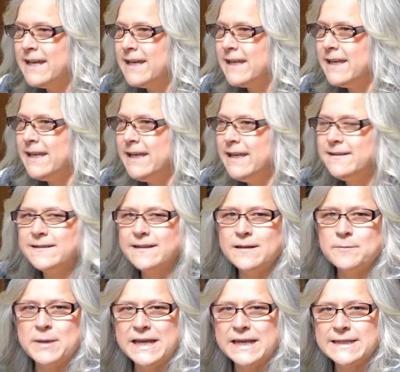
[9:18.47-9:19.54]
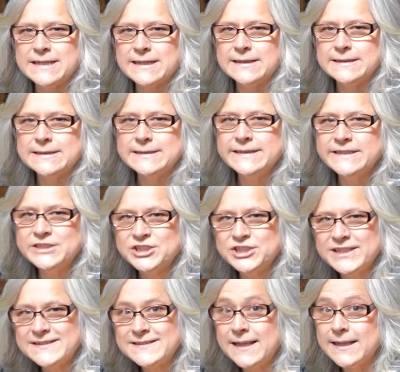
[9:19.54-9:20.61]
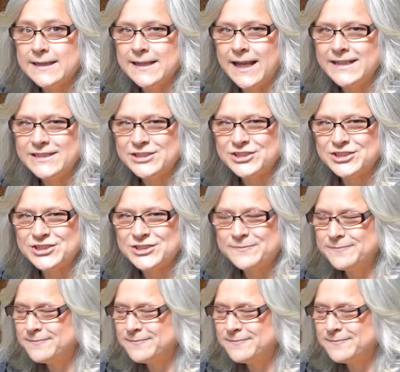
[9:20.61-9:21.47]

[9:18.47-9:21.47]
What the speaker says: he's gonna make a delicious lunch.